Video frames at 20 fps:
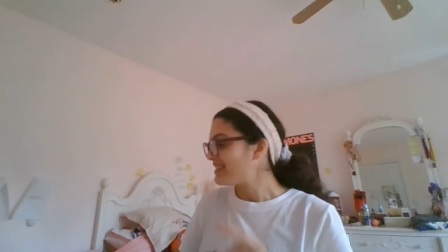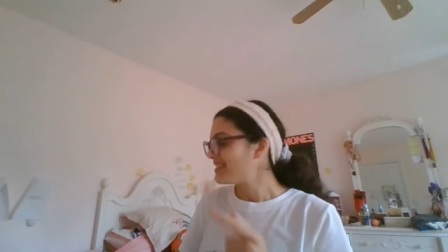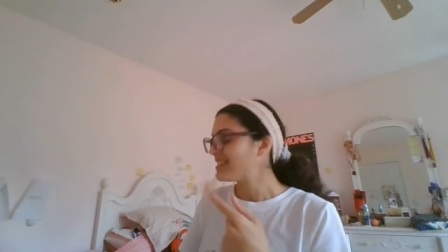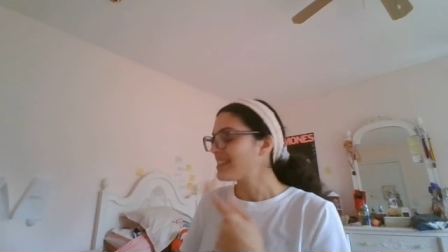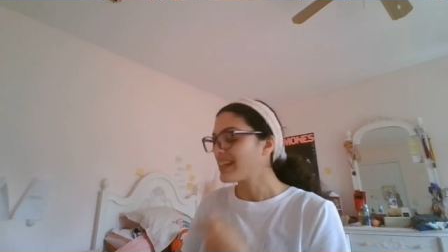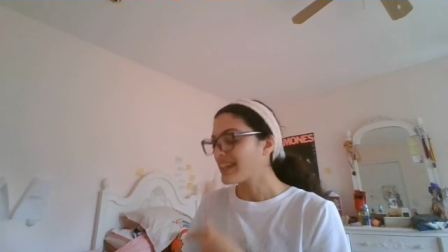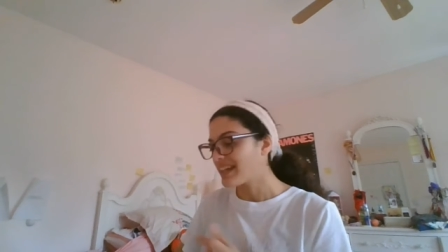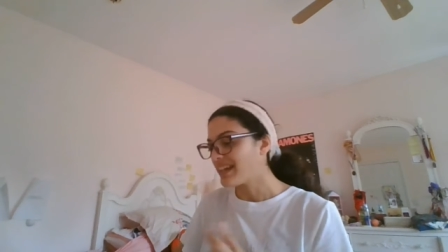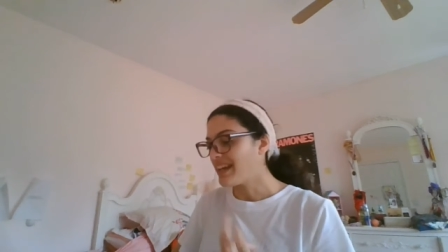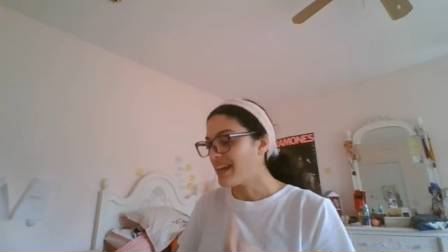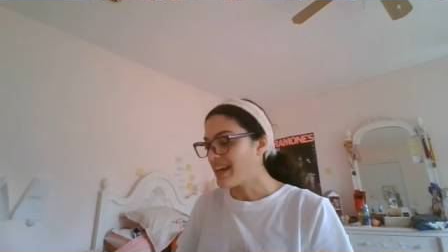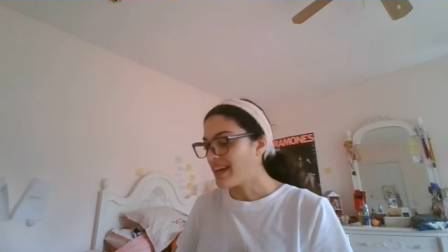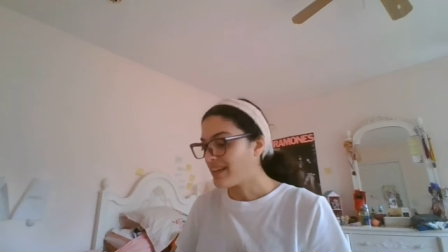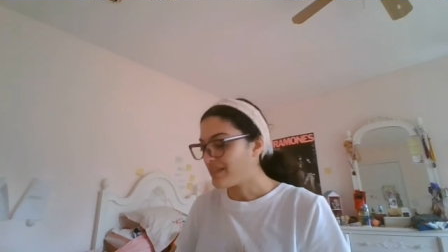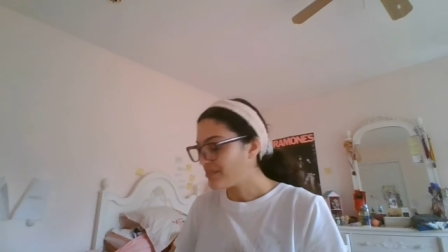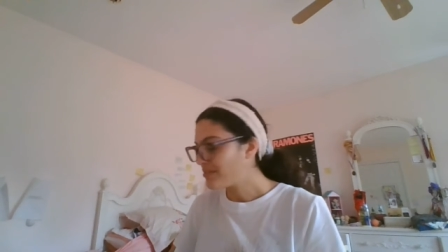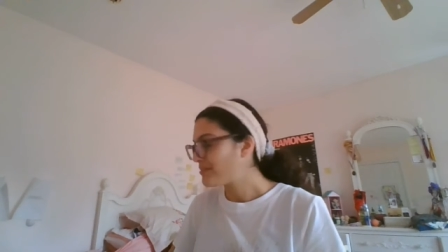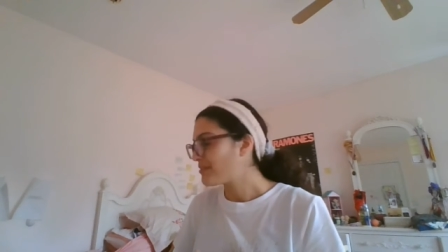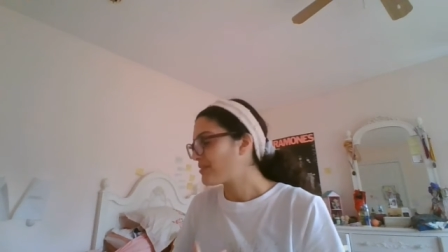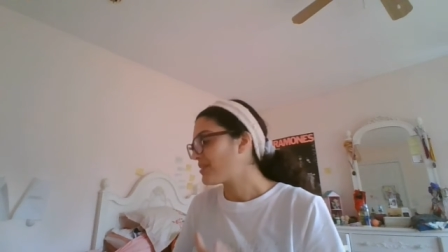the second
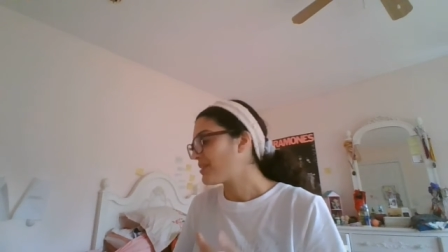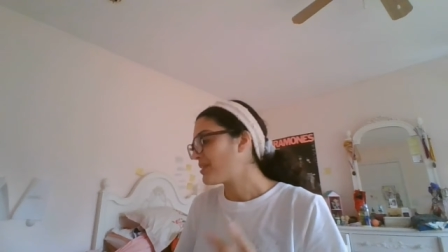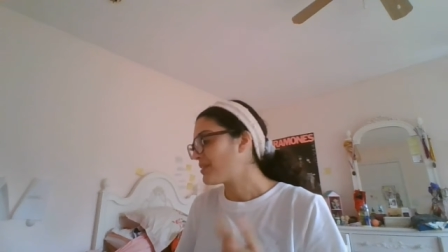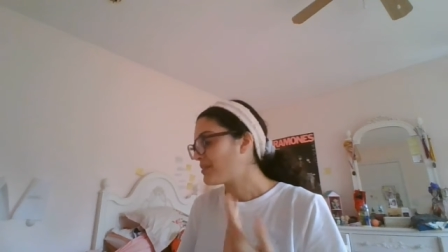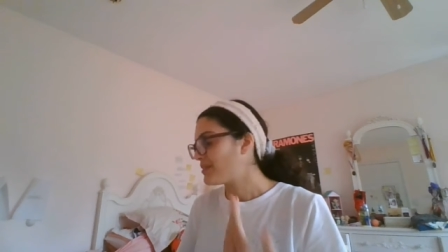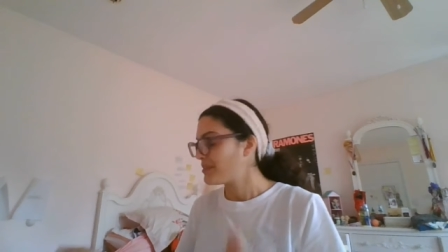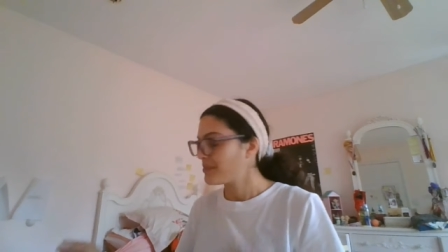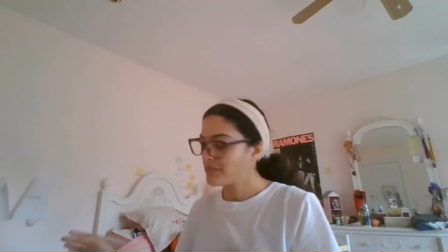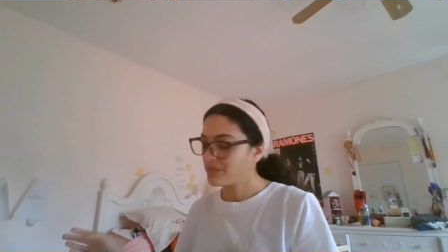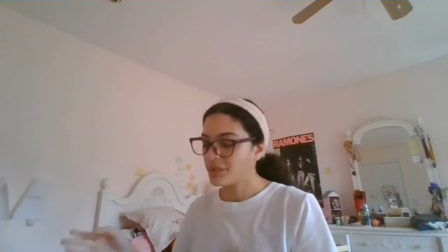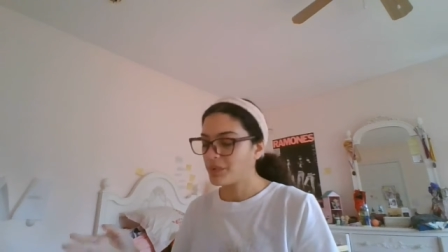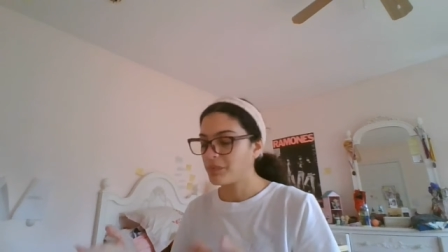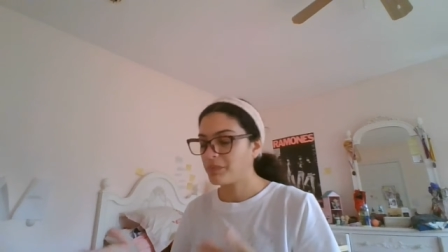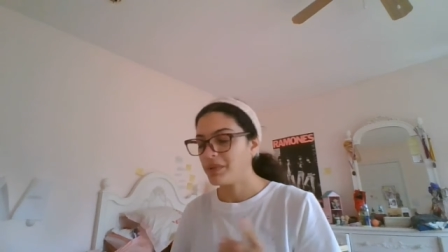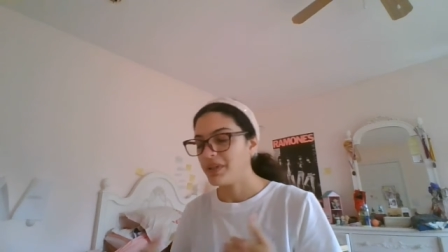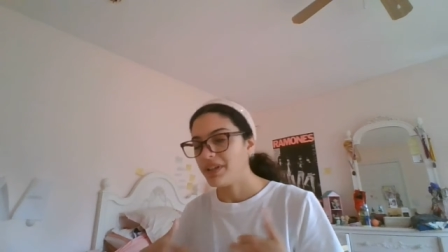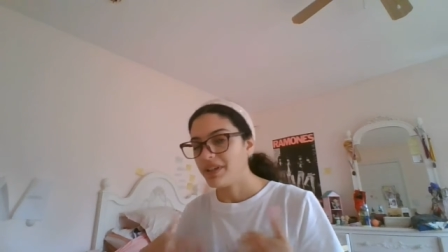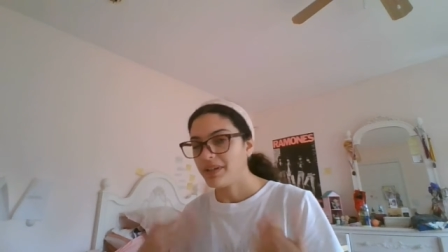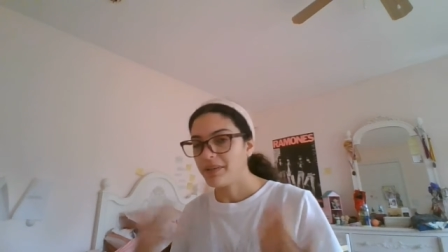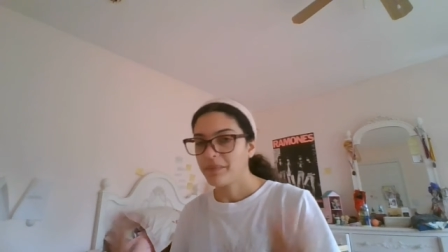half will
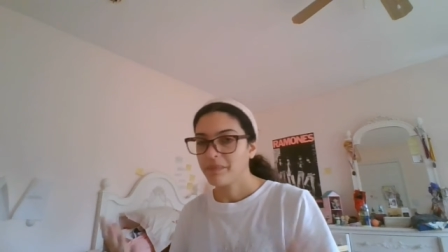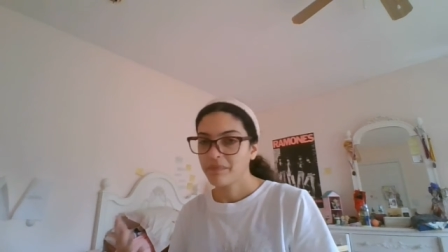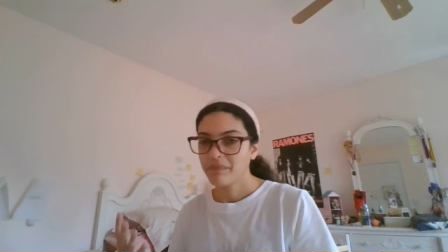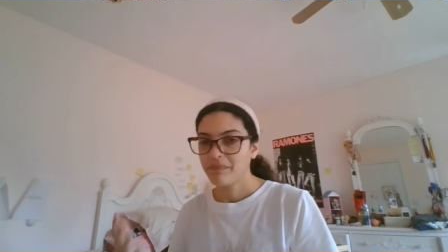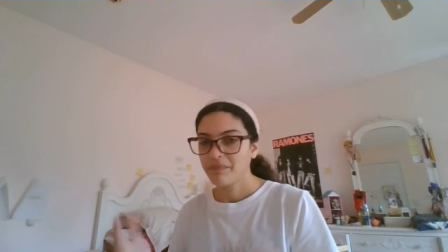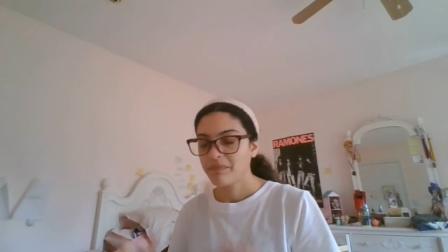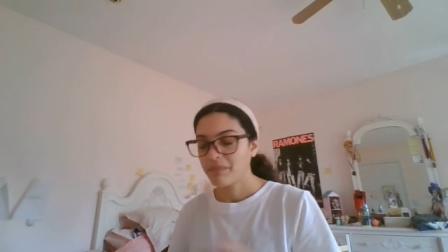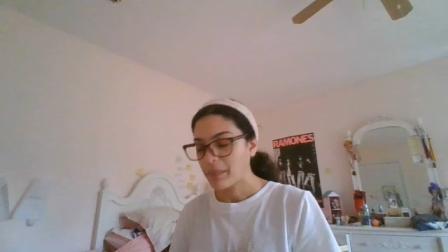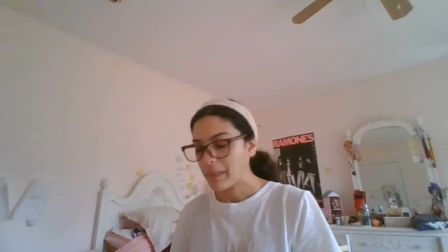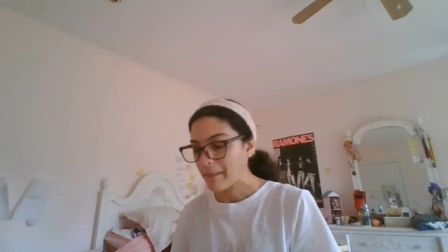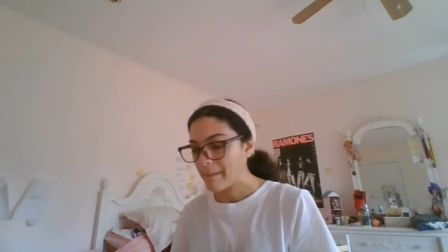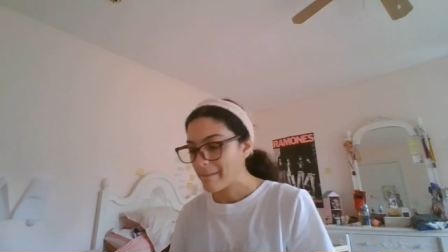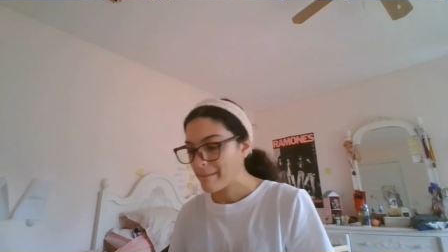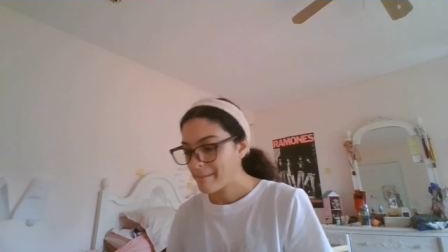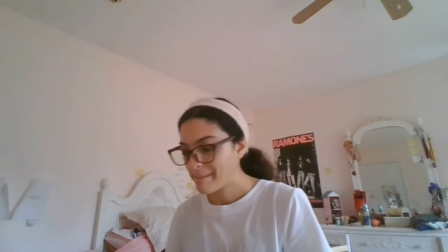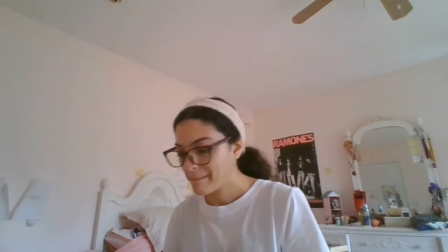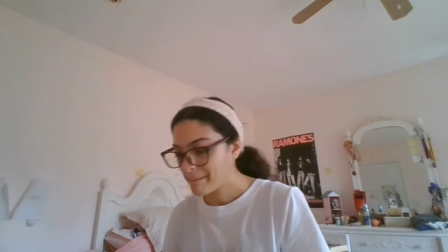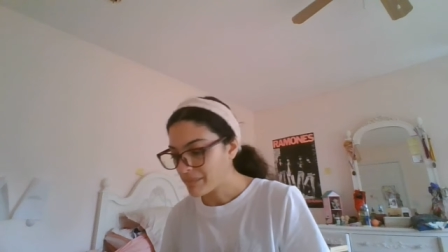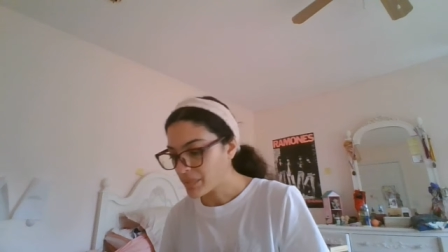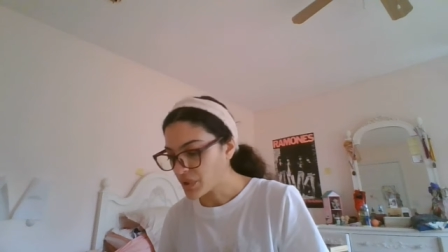be
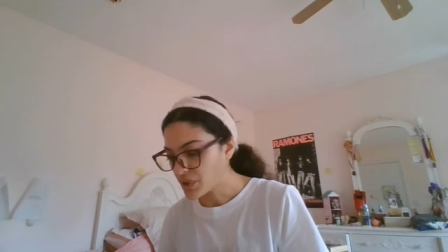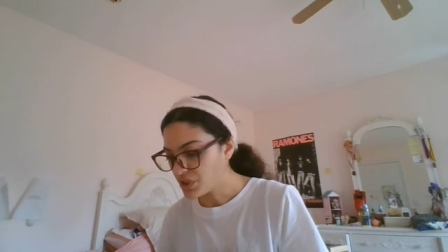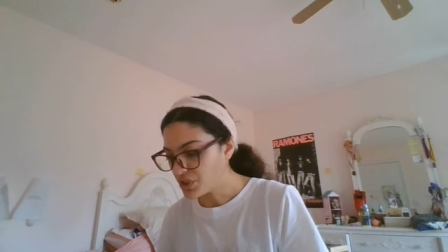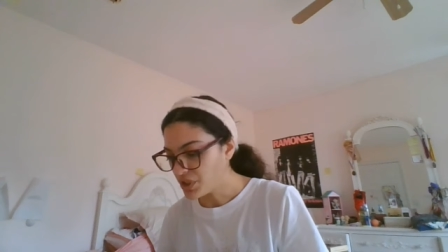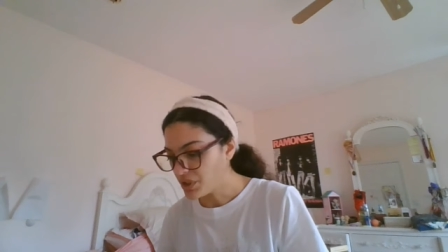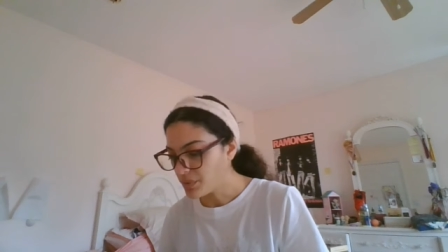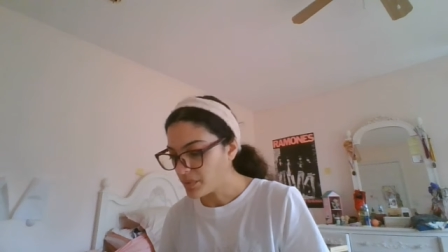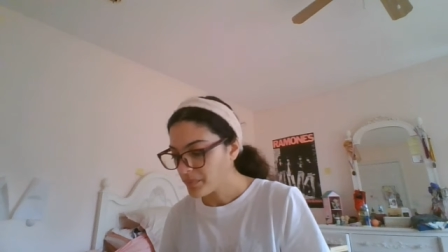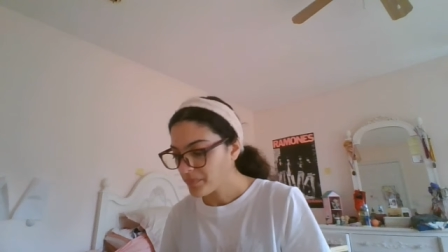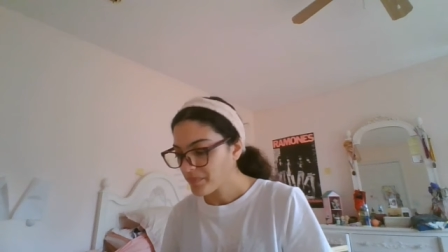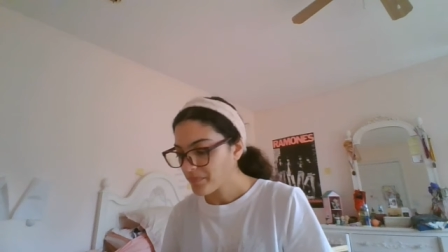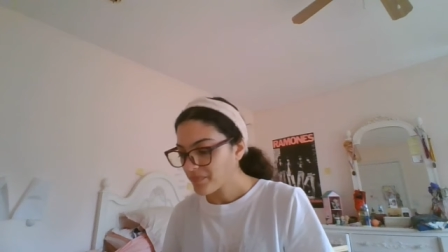part two.